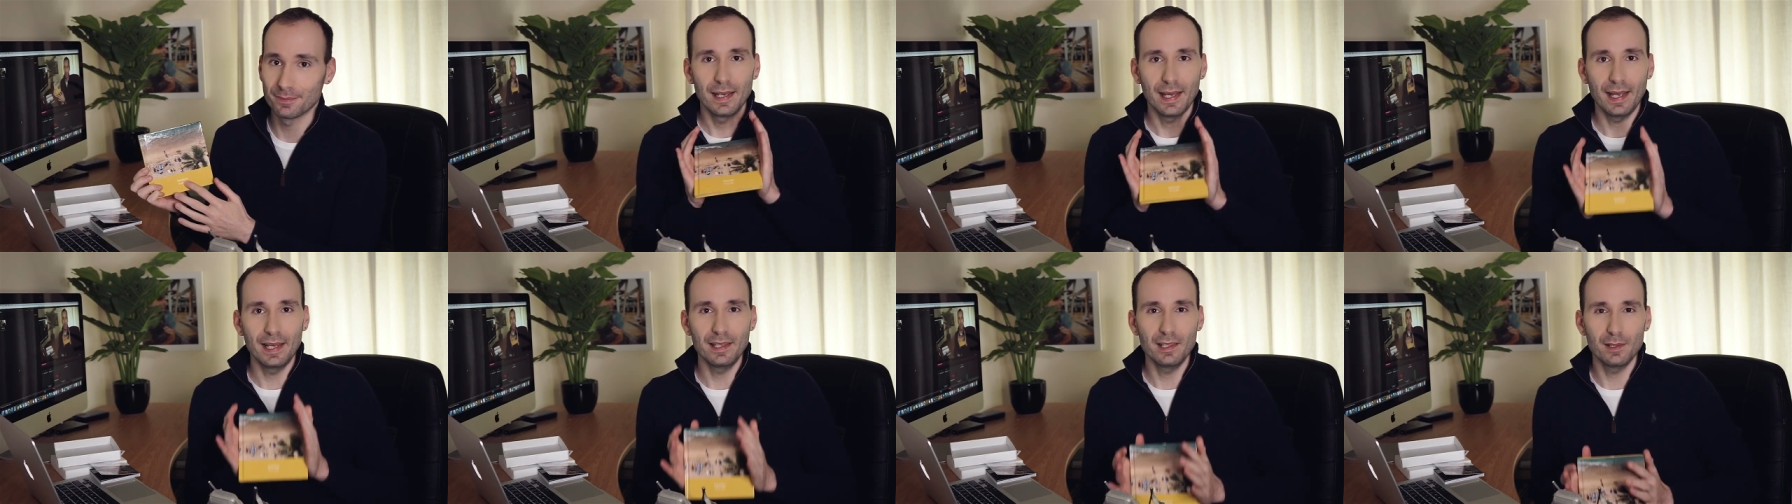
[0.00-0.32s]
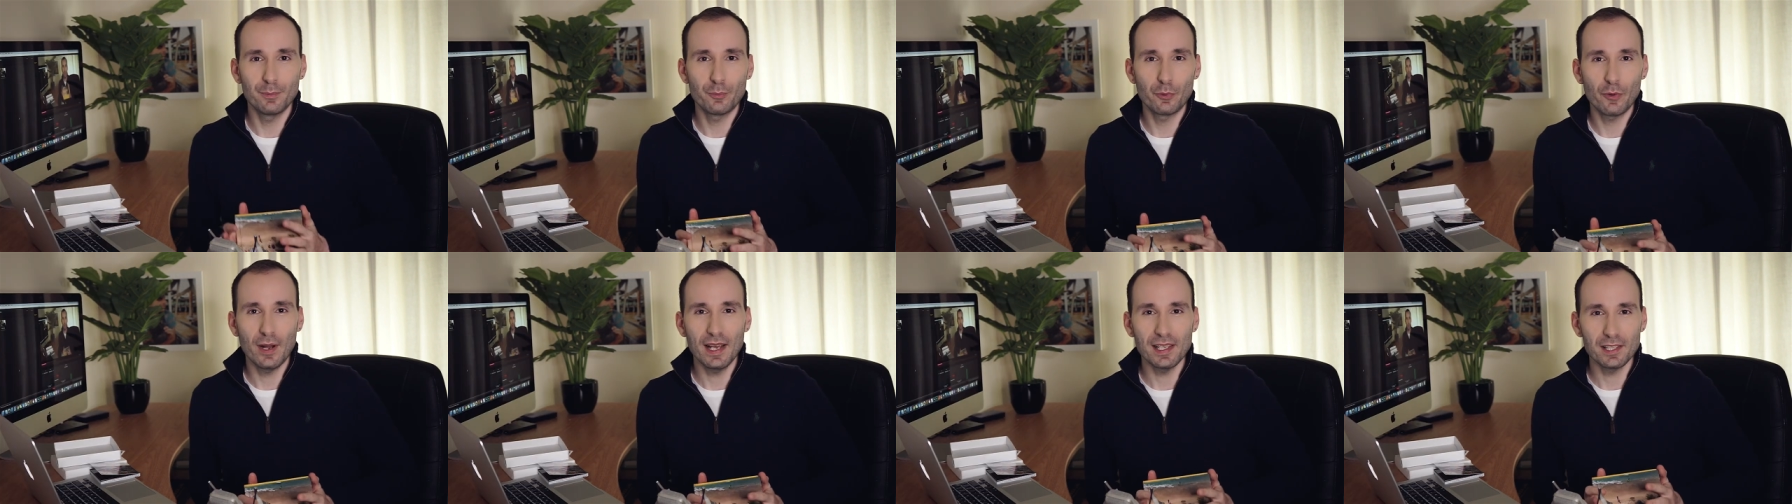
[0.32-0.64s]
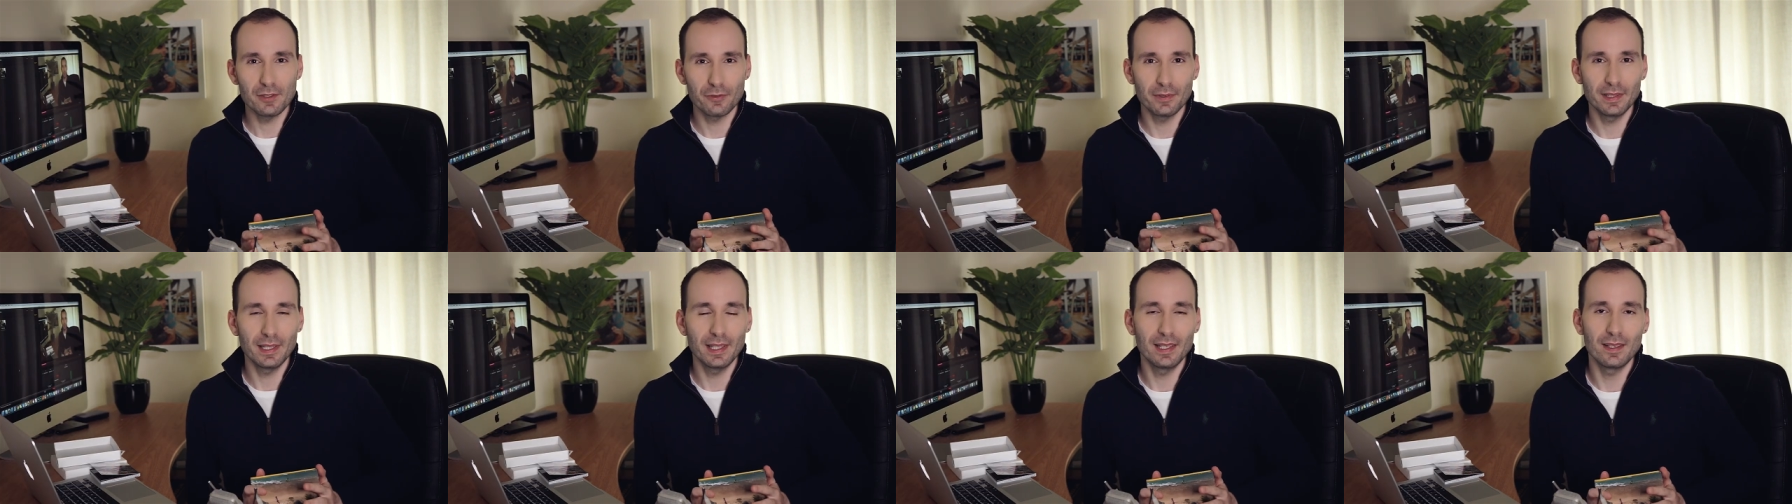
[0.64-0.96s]
In the
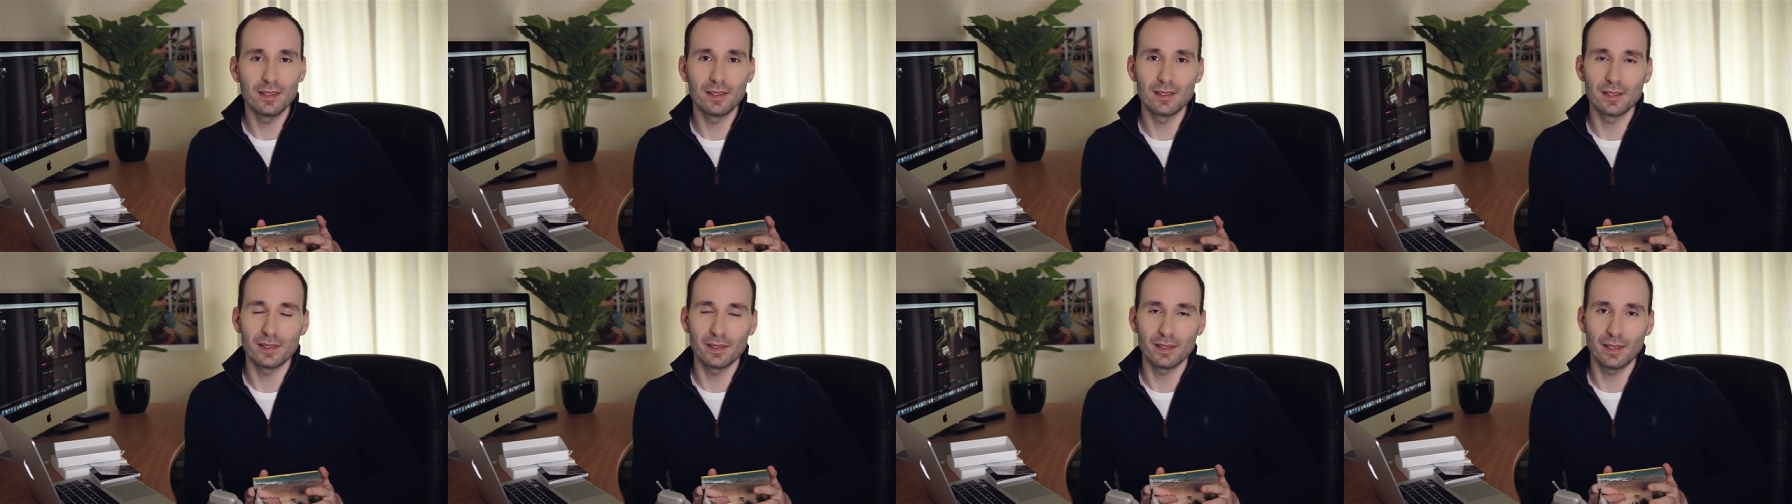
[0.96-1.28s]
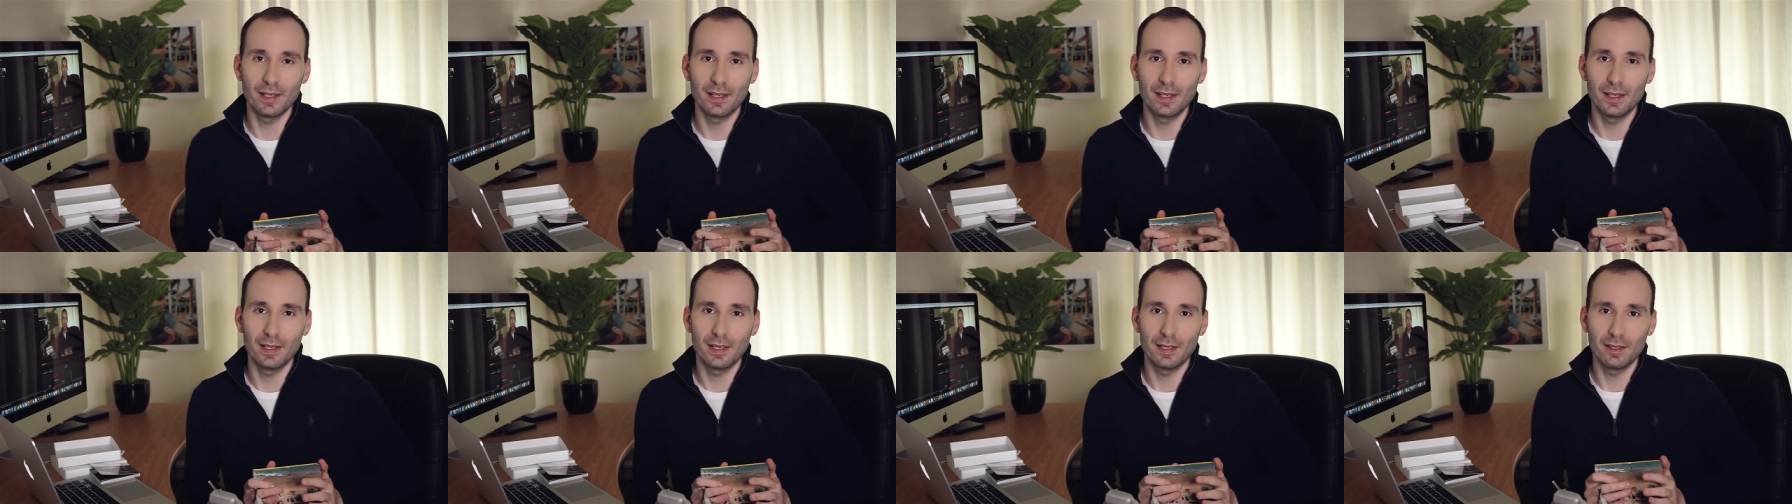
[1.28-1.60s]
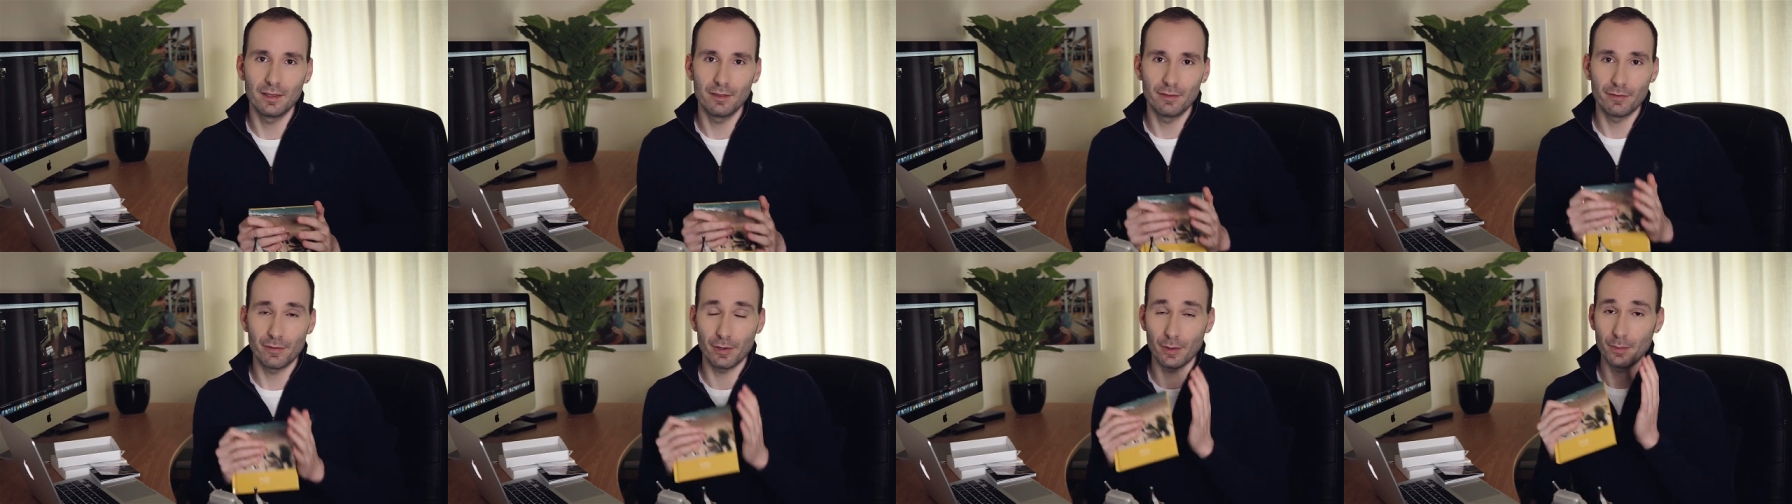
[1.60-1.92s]
press release
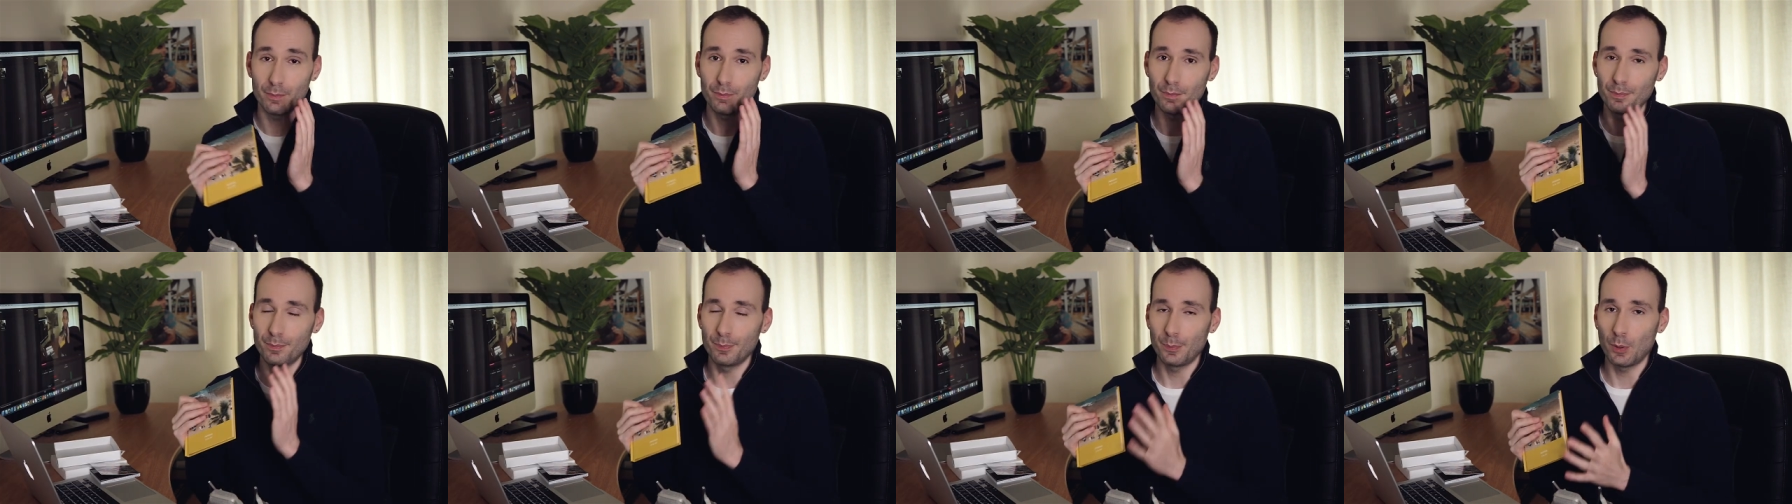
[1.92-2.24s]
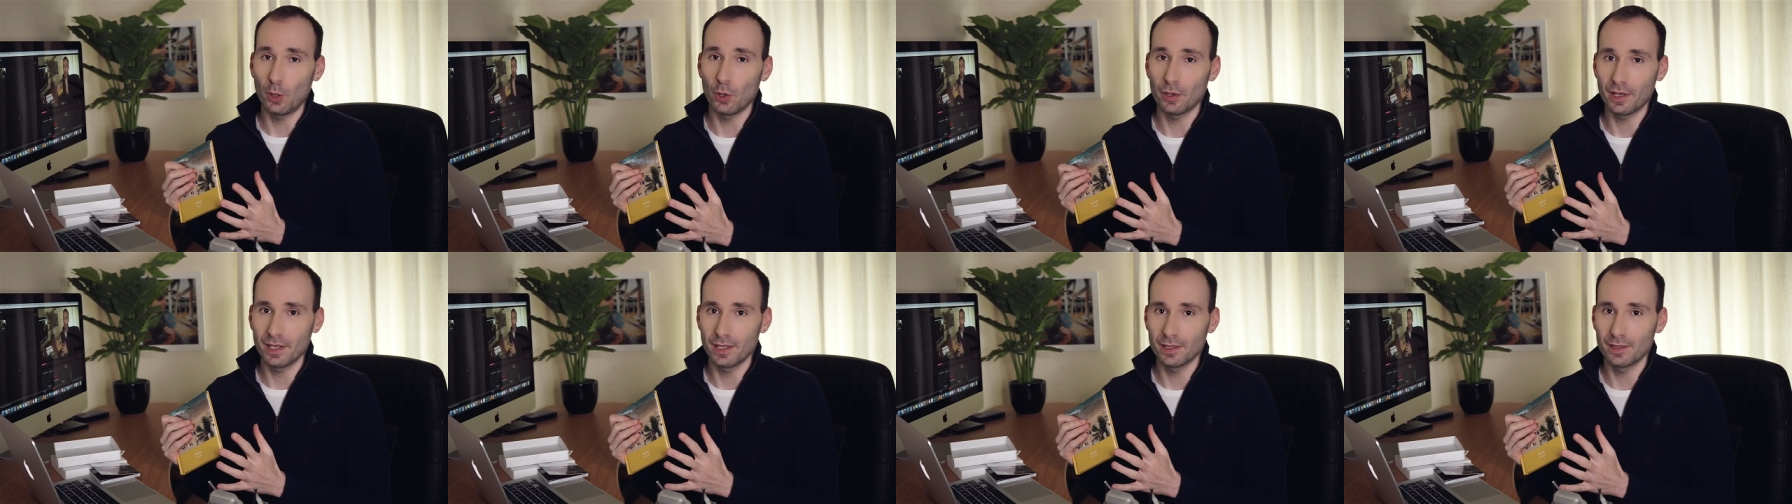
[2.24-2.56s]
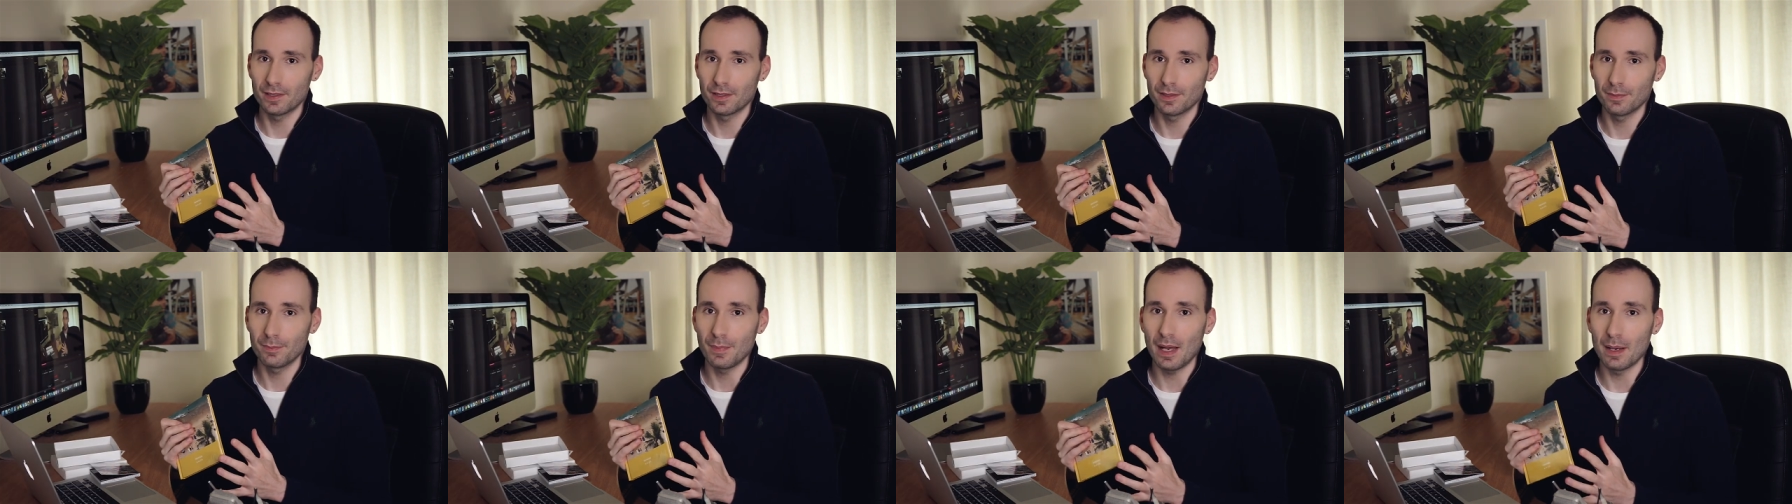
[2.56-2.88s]
from
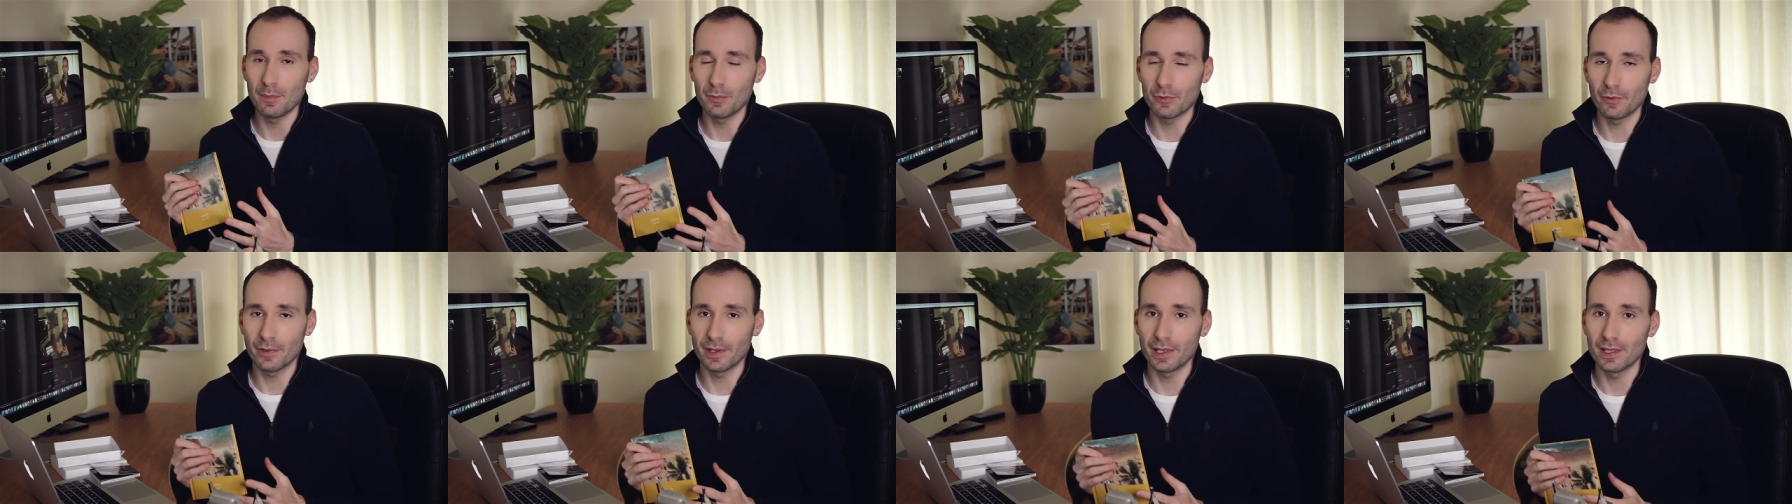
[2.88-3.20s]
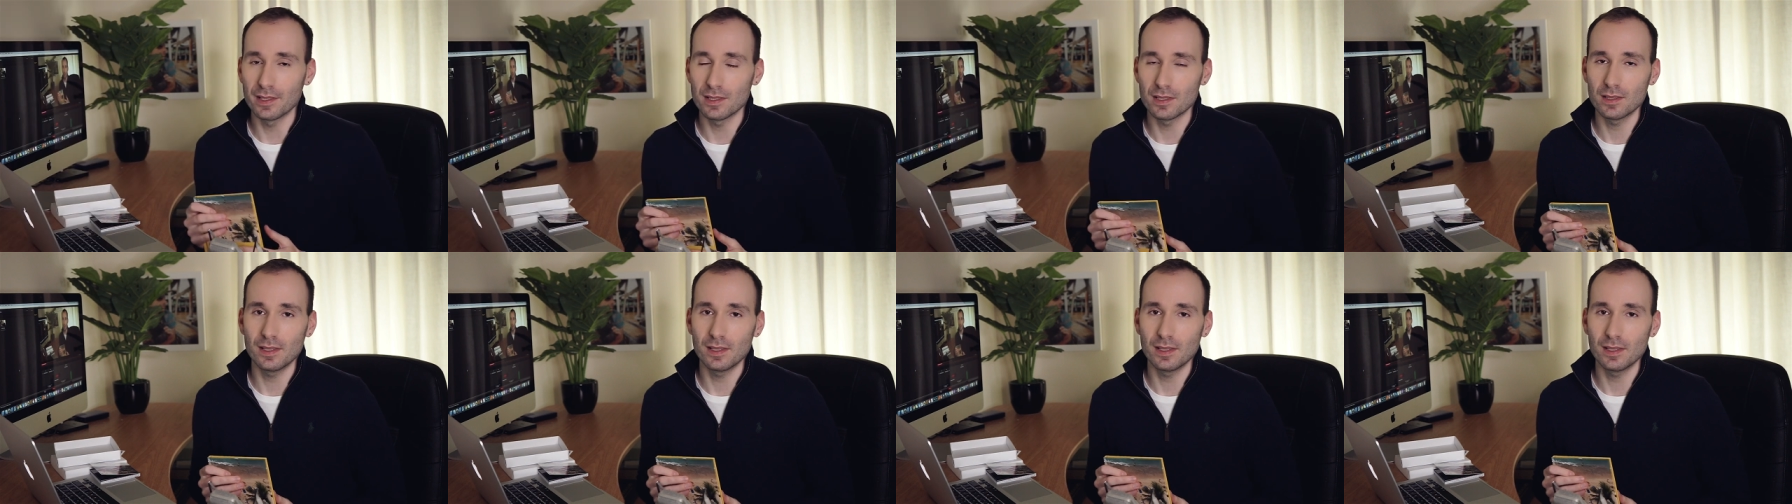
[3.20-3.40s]
Pocket Memories,